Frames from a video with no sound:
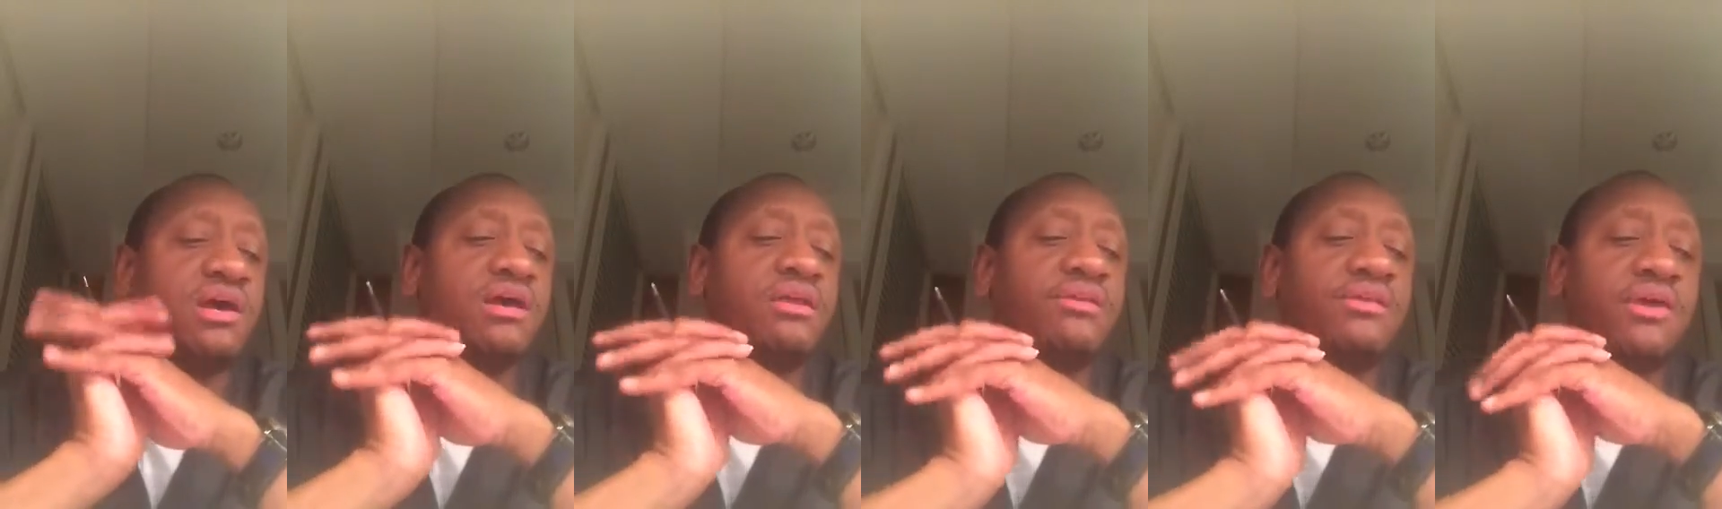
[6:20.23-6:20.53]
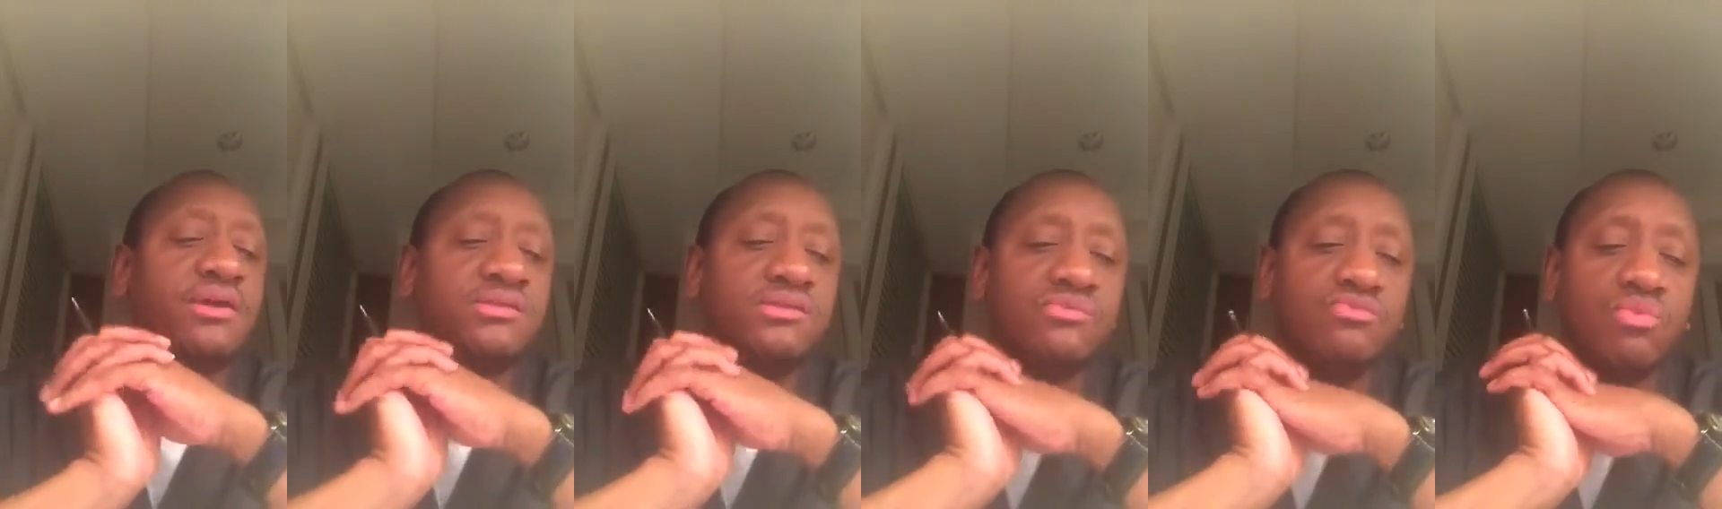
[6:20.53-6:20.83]
and
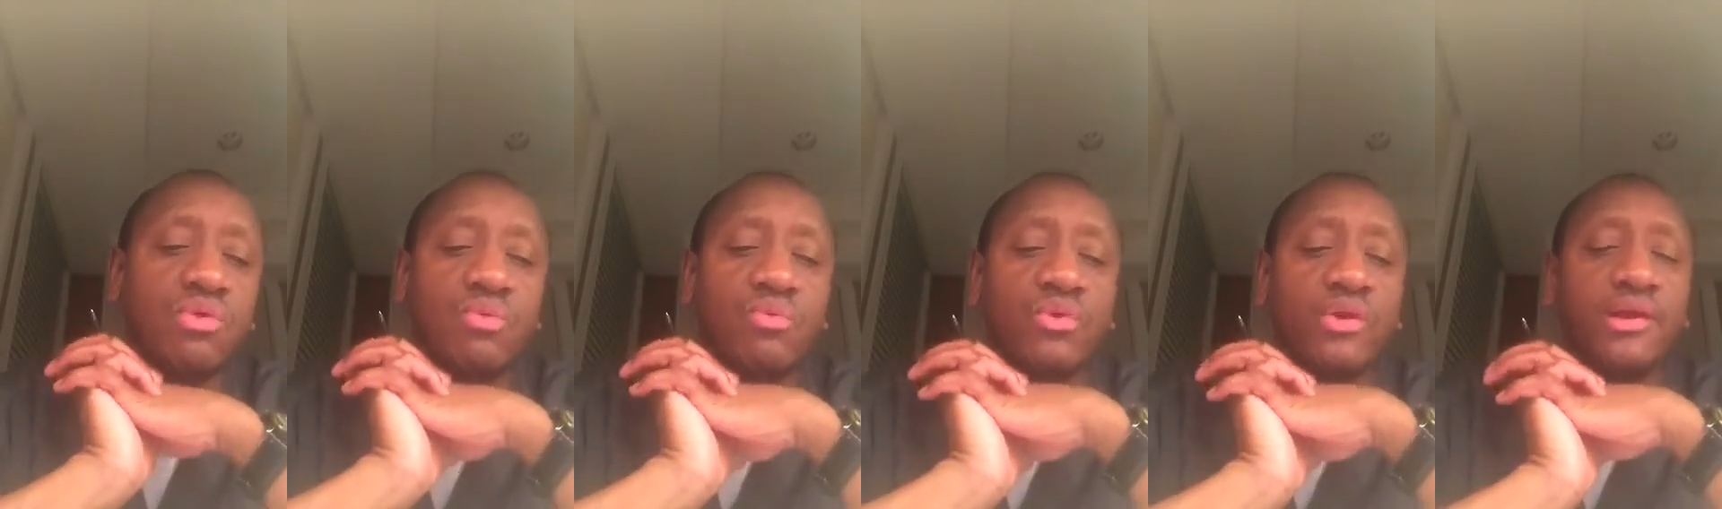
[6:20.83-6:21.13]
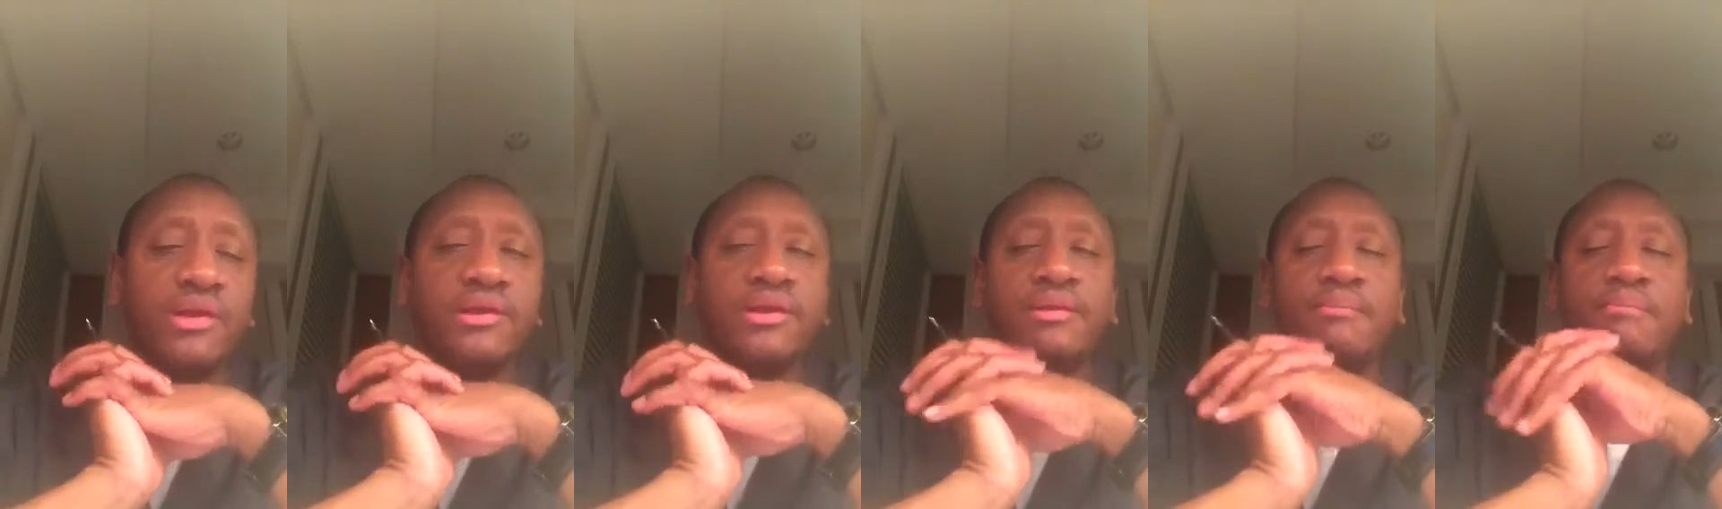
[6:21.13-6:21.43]
that's what we
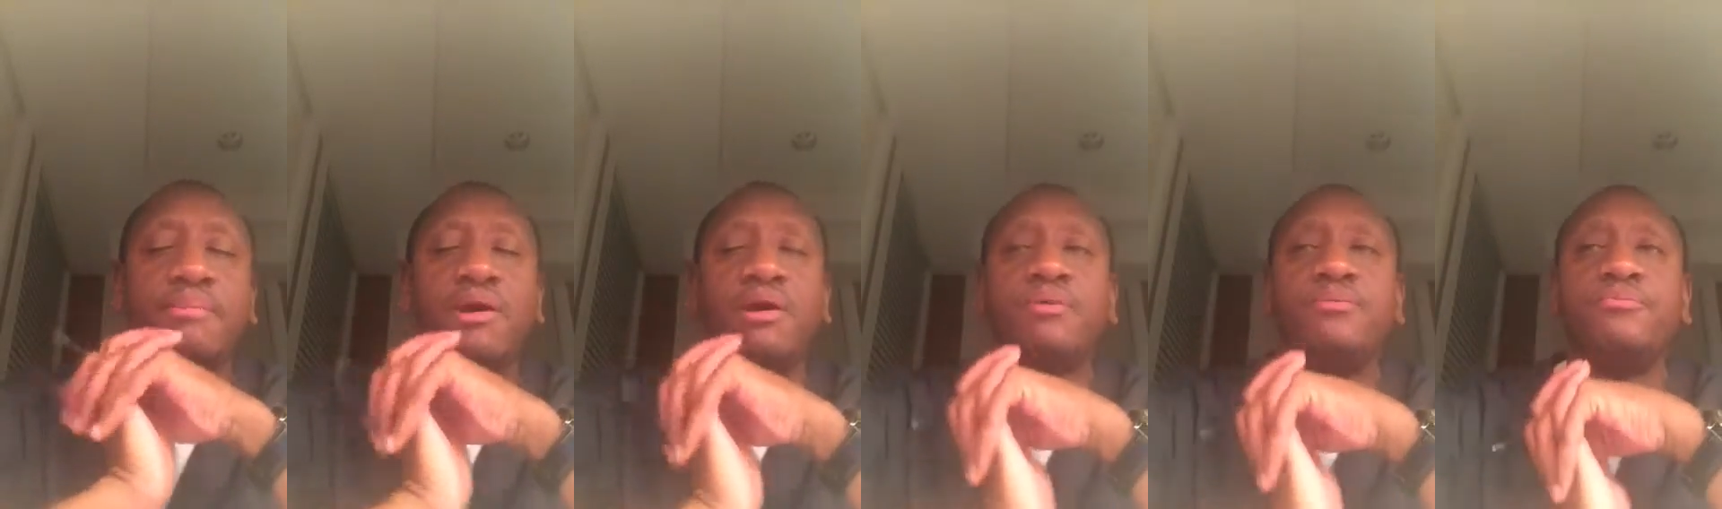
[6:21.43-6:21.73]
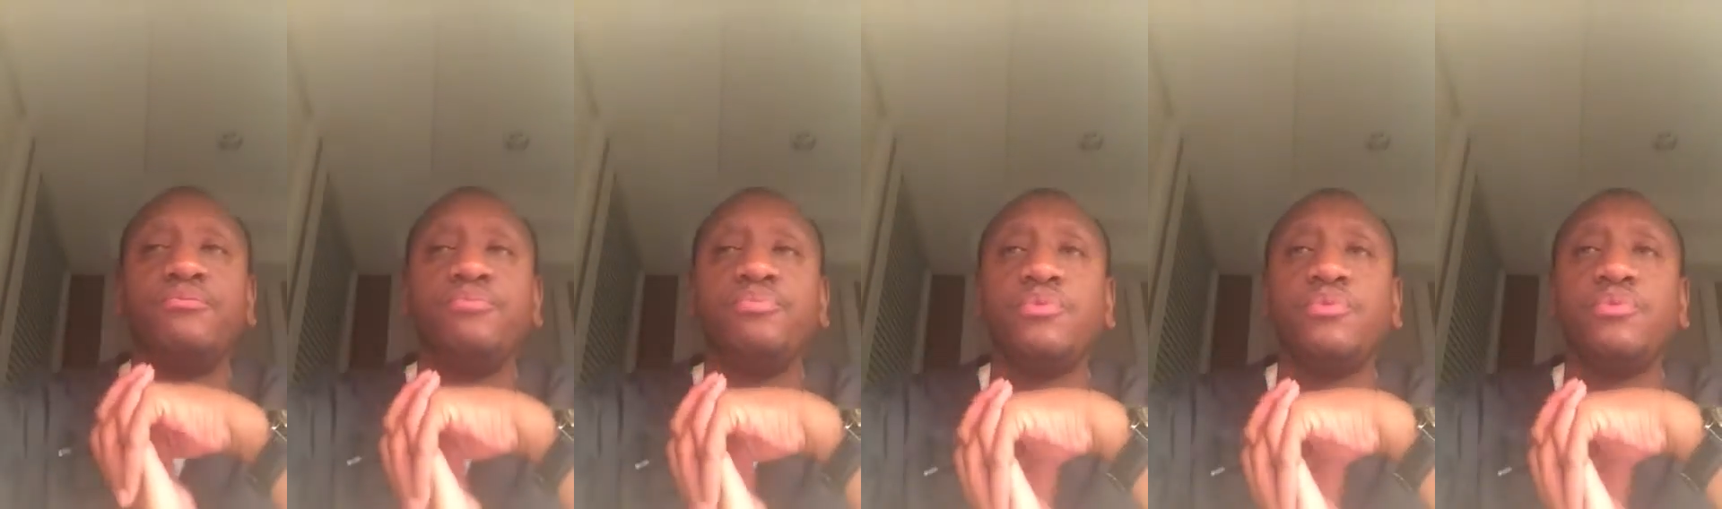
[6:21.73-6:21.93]
learn about.